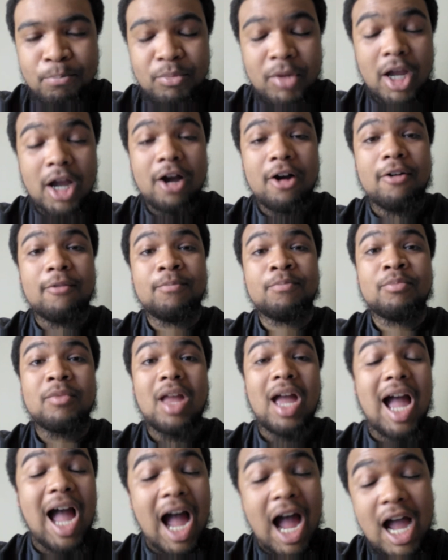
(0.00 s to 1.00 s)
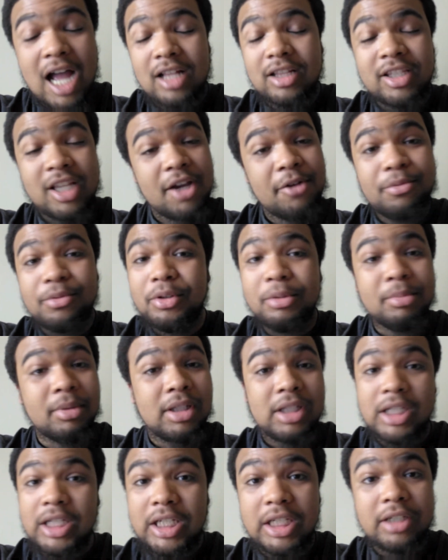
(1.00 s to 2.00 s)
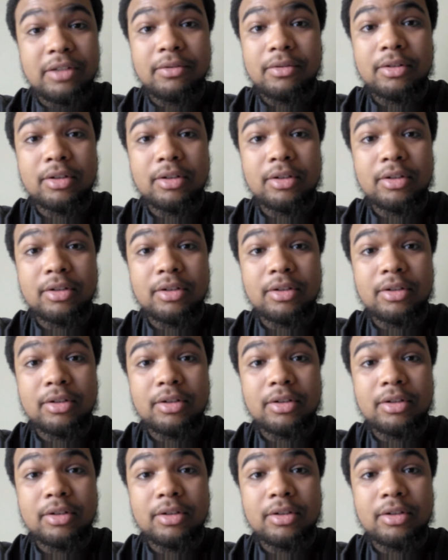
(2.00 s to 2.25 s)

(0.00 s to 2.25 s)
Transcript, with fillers: Now, I definitely believe,